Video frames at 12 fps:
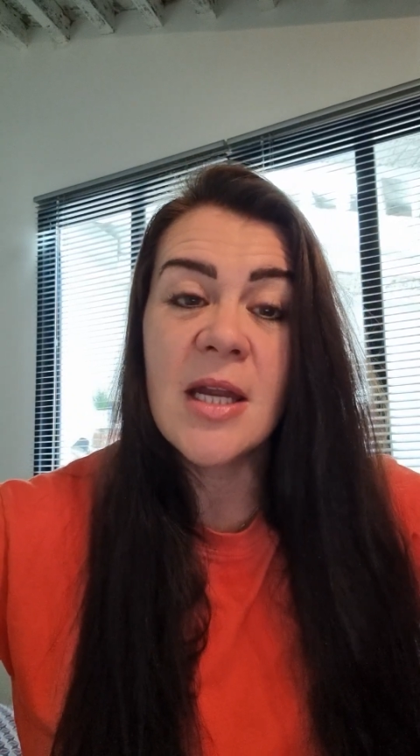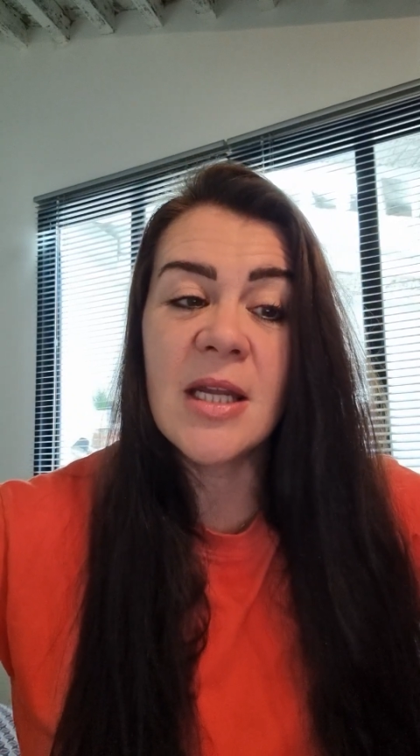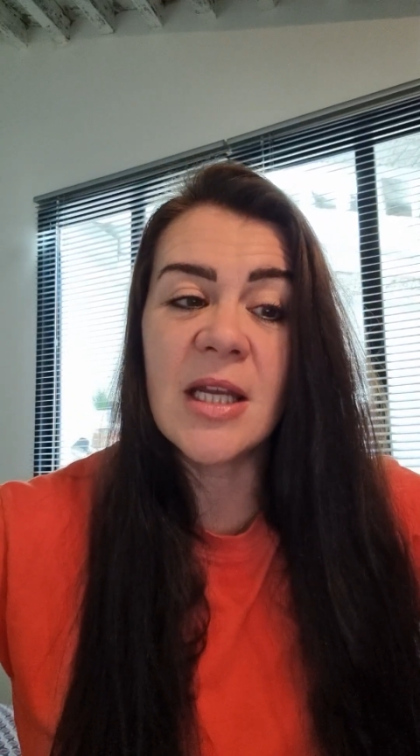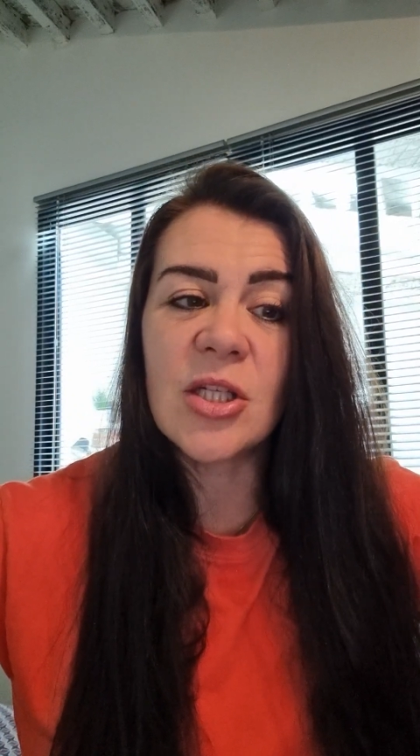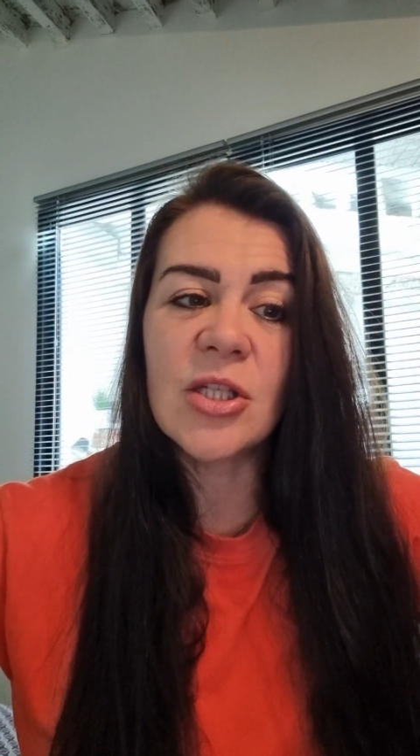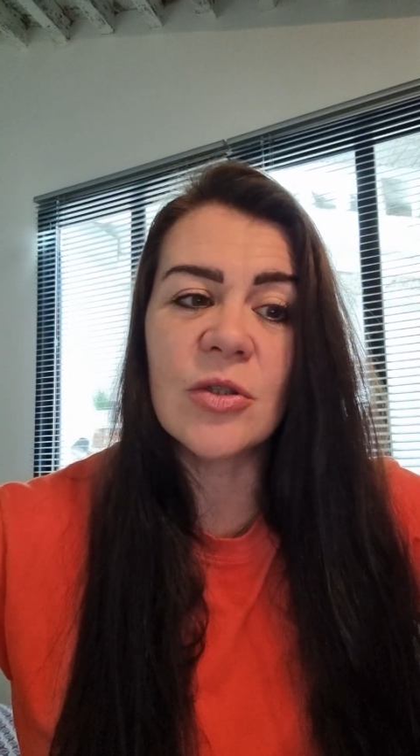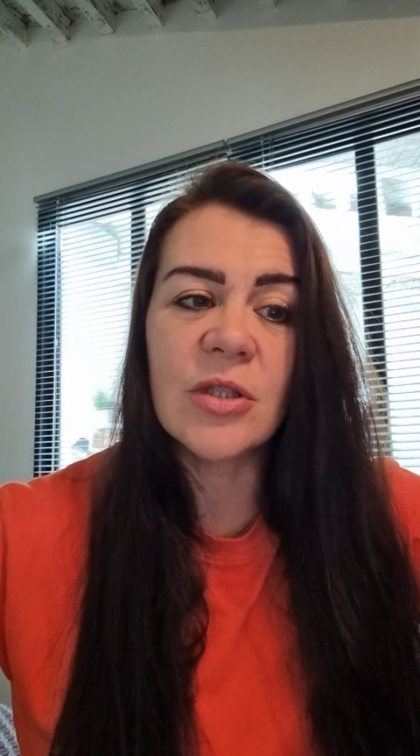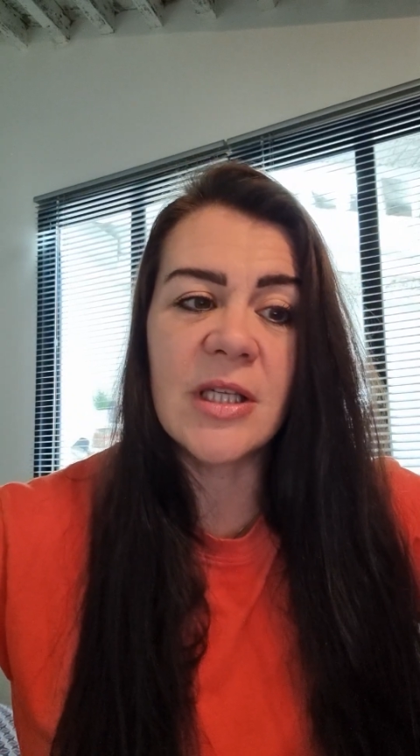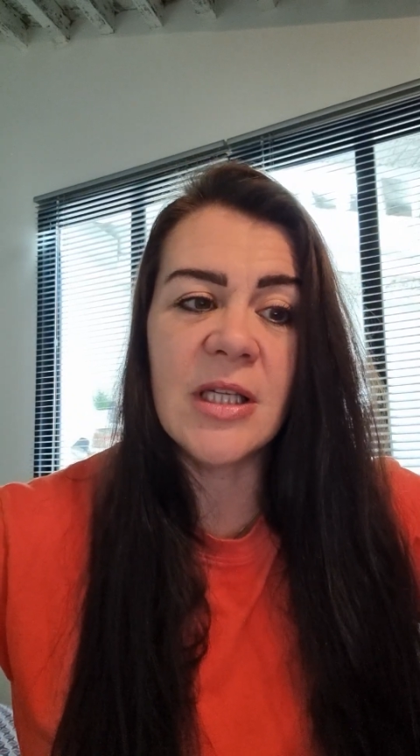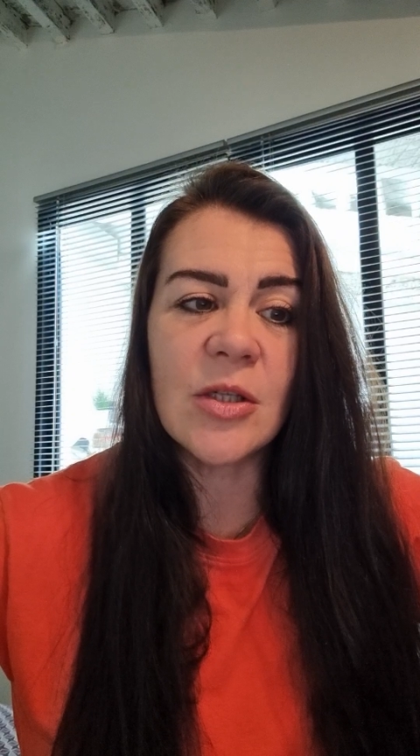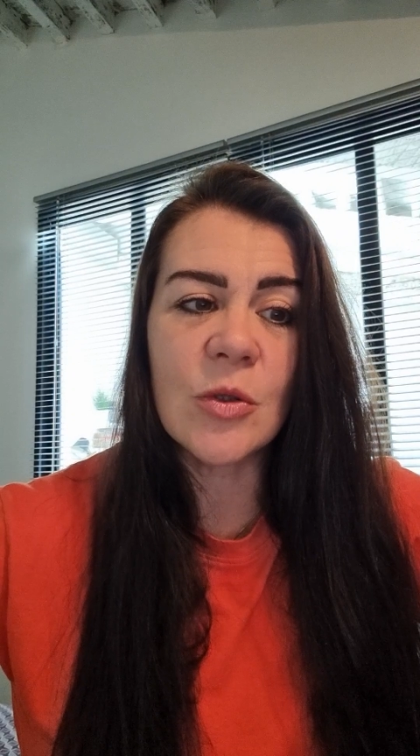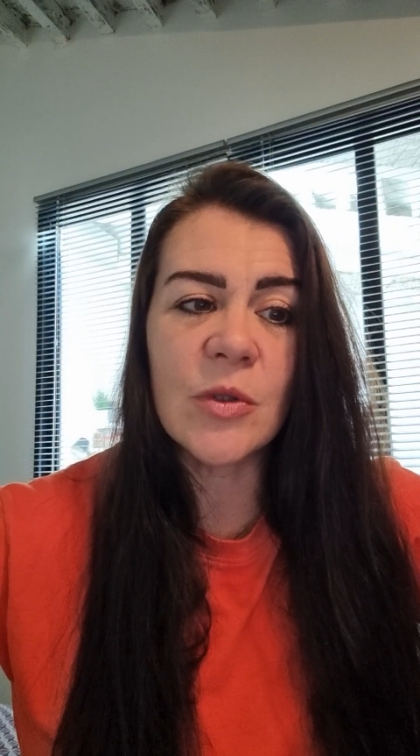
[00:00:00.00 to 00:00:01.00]
next year on
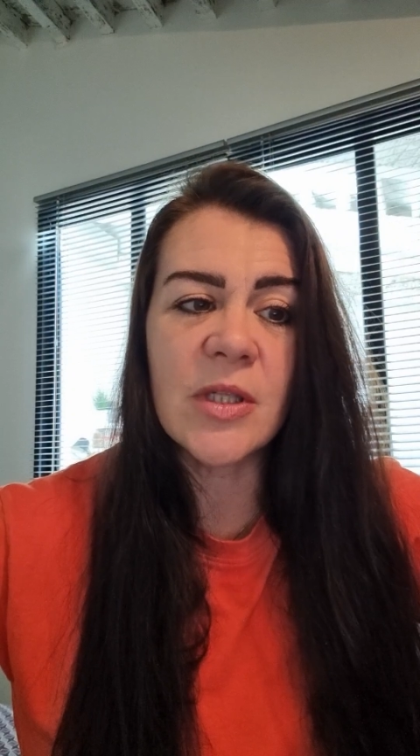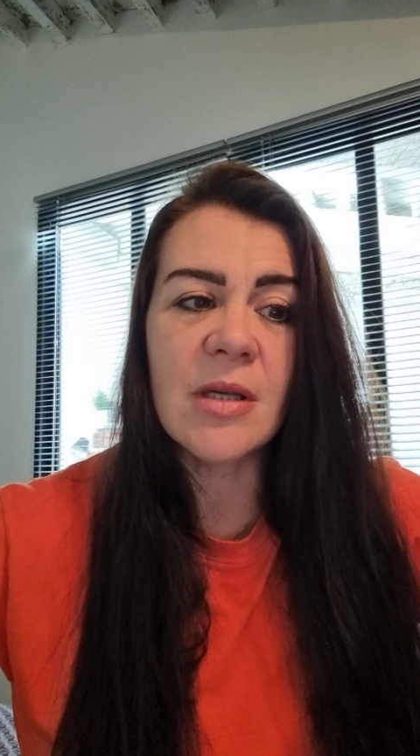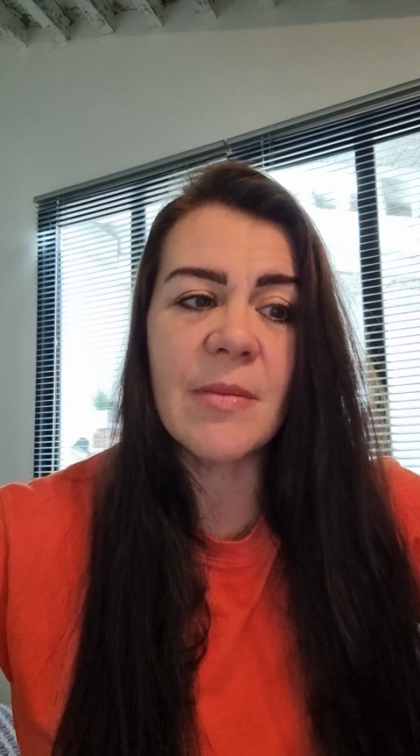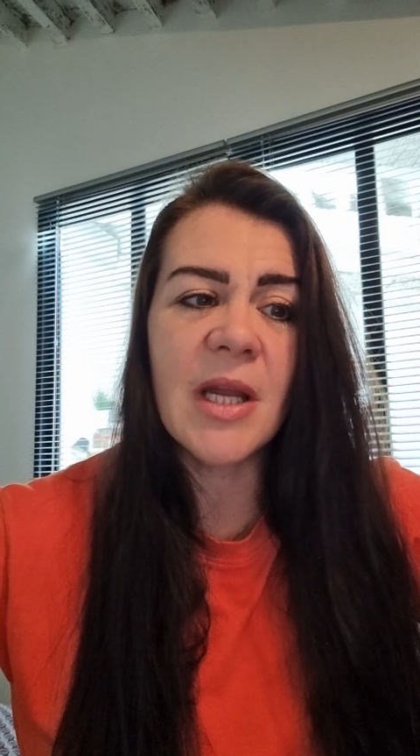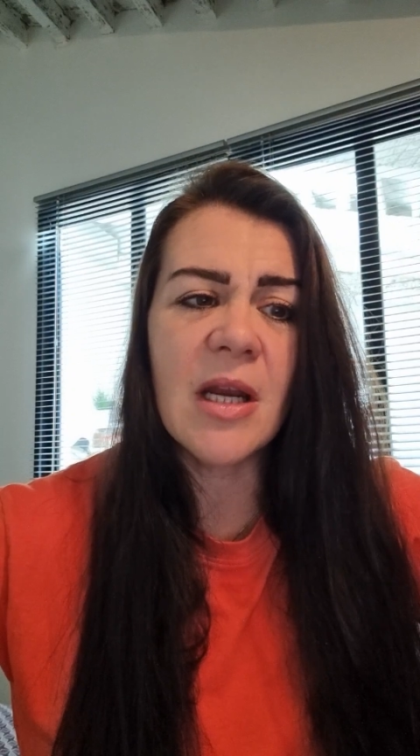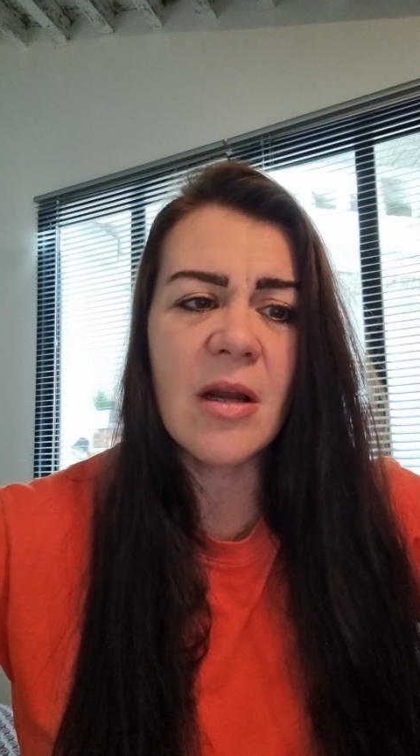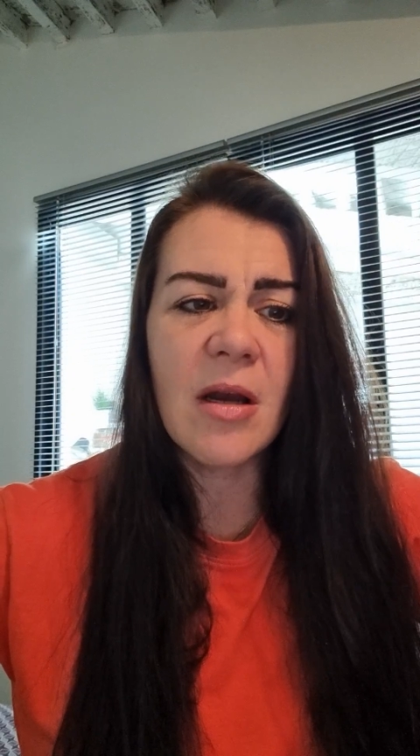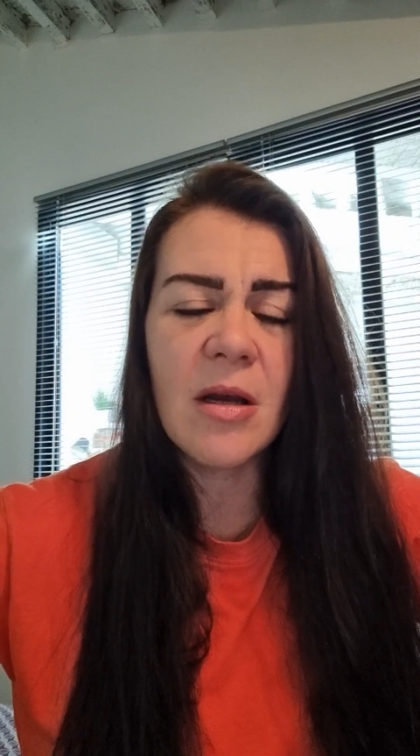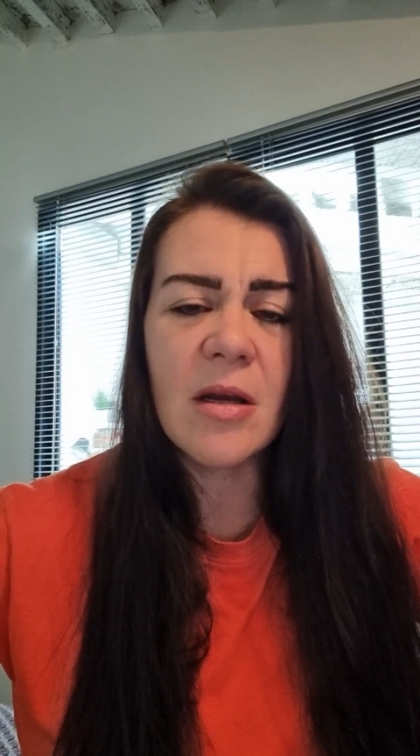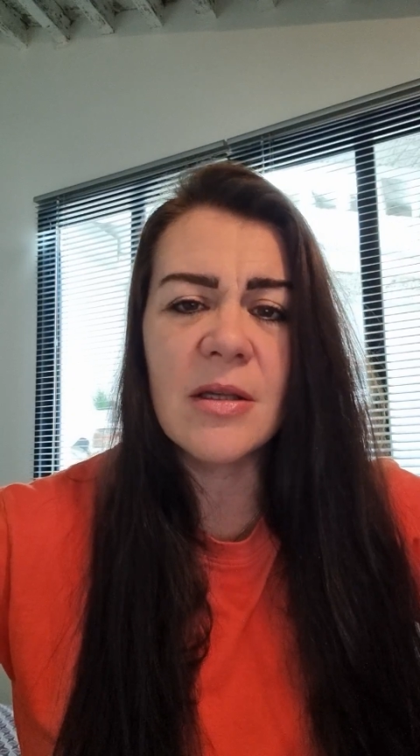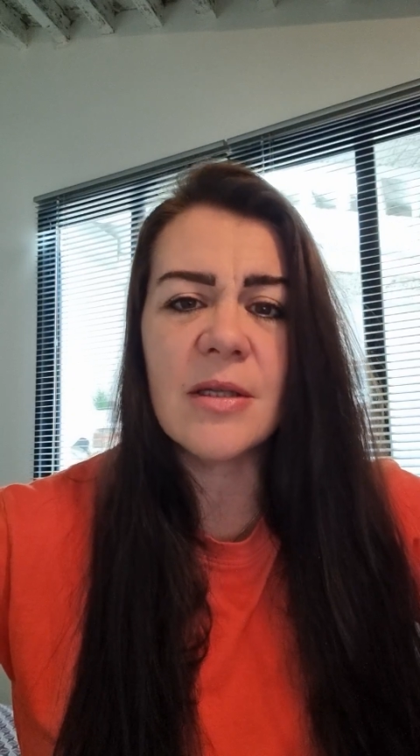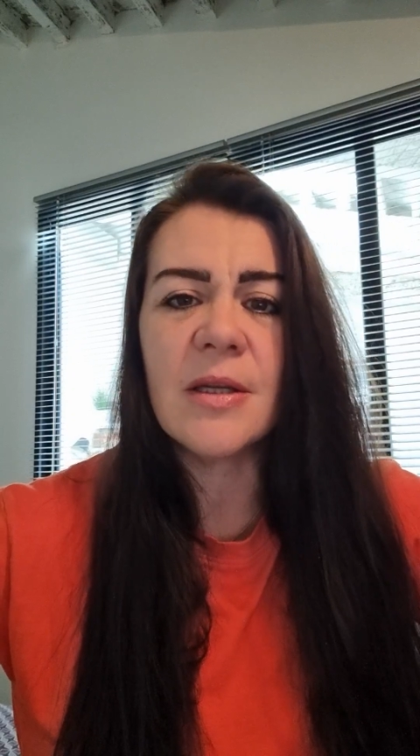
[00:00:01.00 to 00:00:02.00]
the east coast of
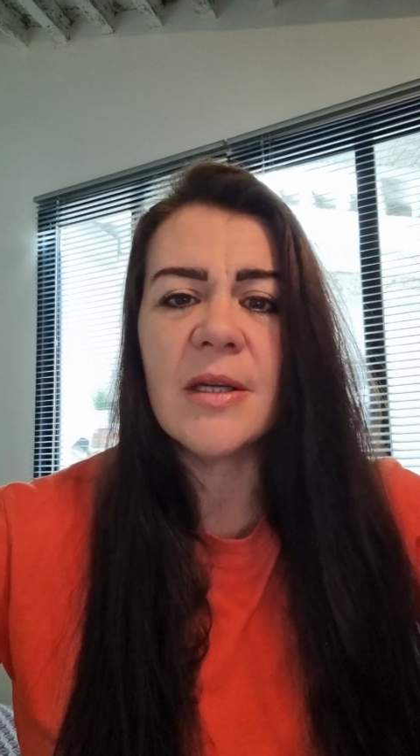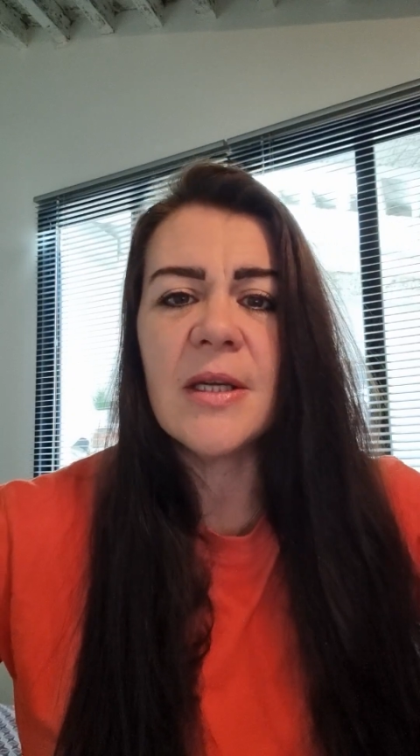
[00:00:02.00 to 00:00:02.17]
America,